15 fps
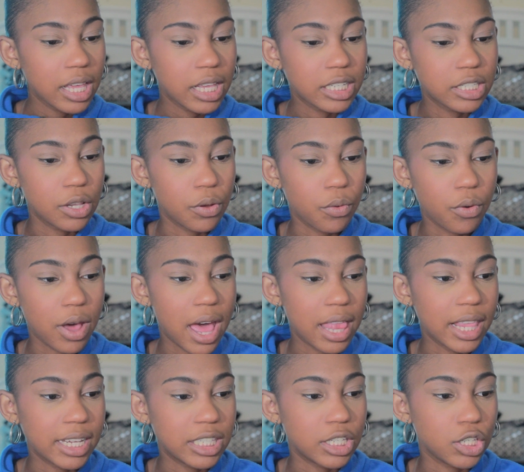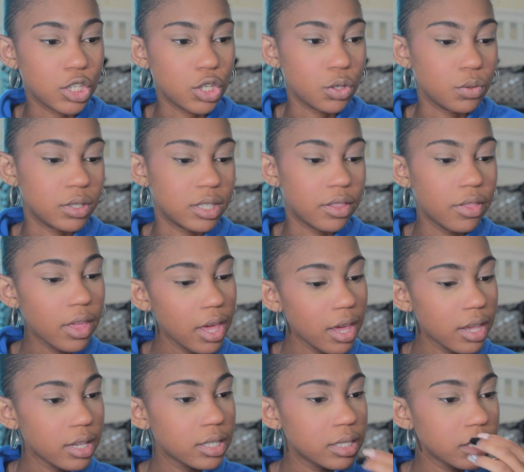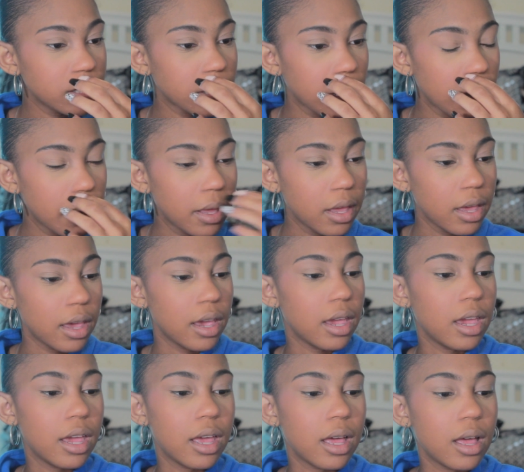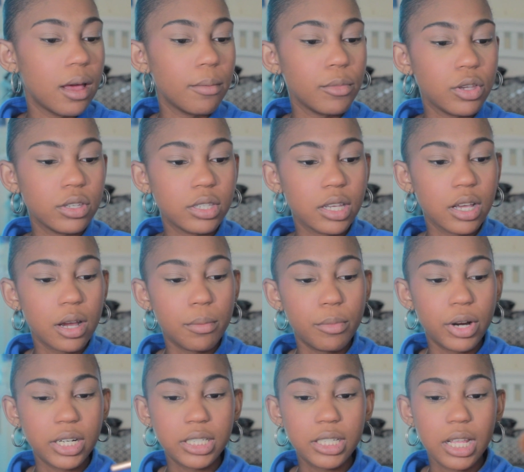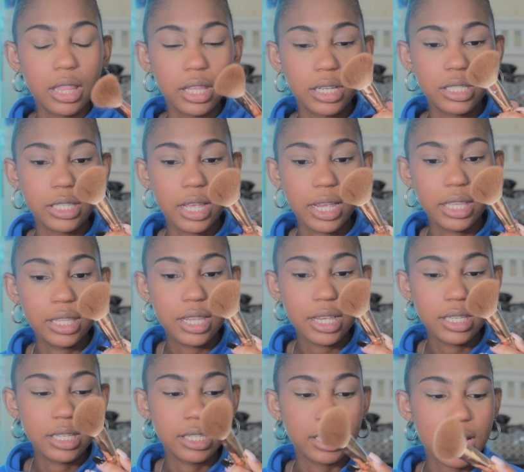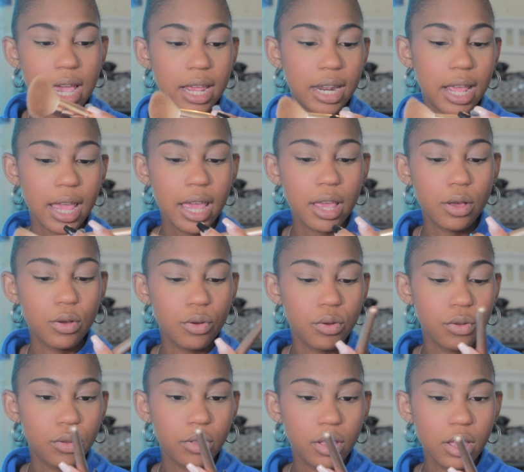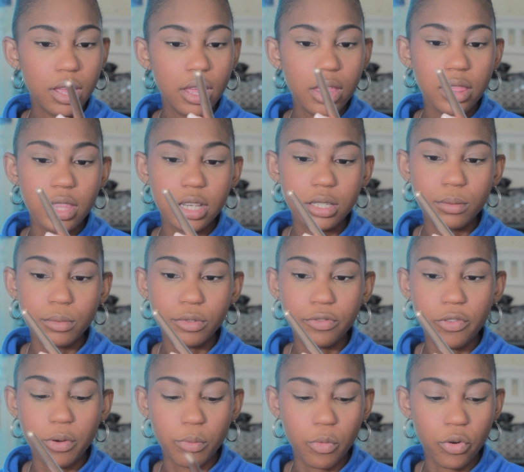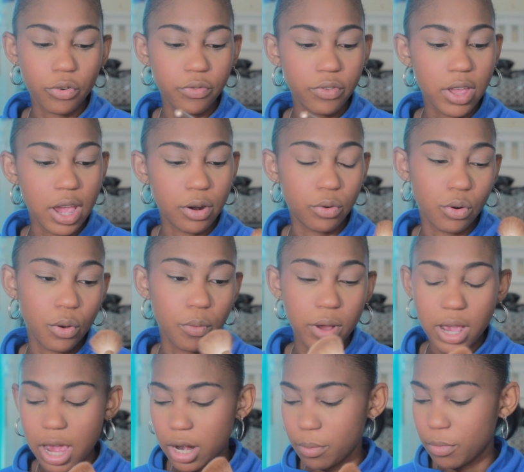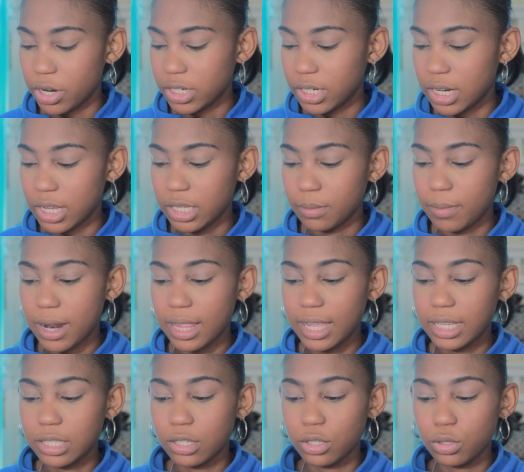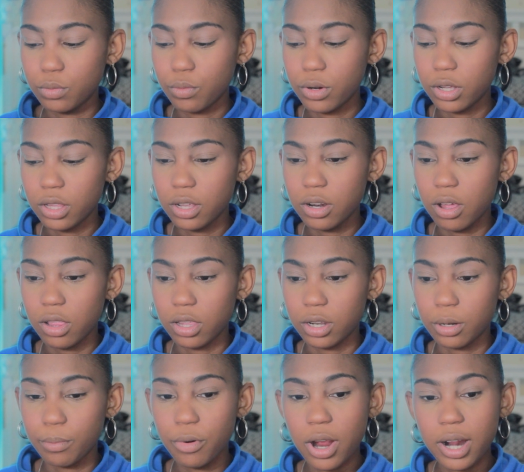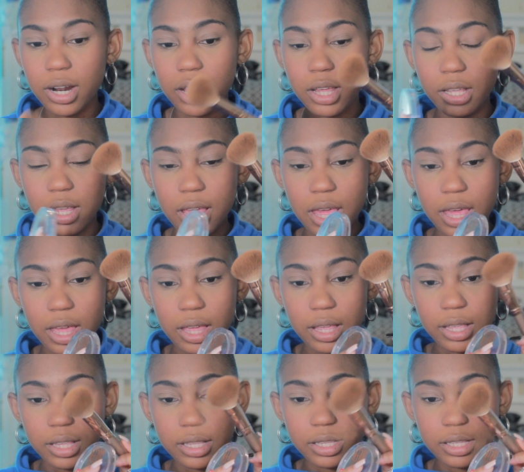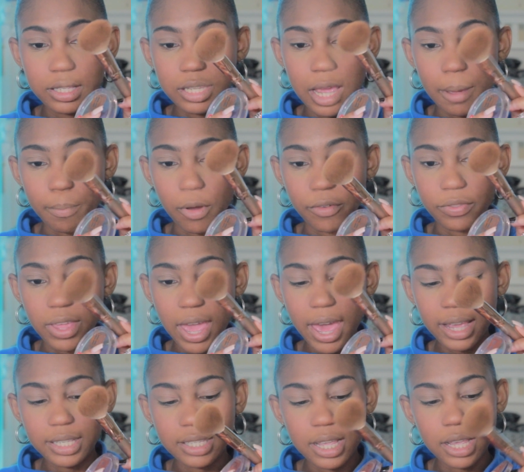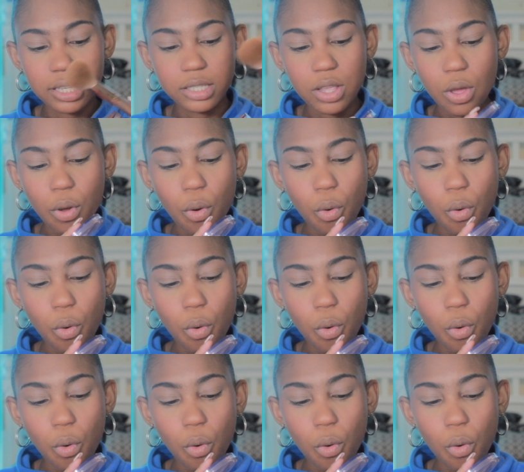So I like to use this, and I'm using a brush that looks like this. It's kind of angled. This one's from Morphe. I don't know what kind of brush it is, but I like to swirl it all in the product, tap off the excess.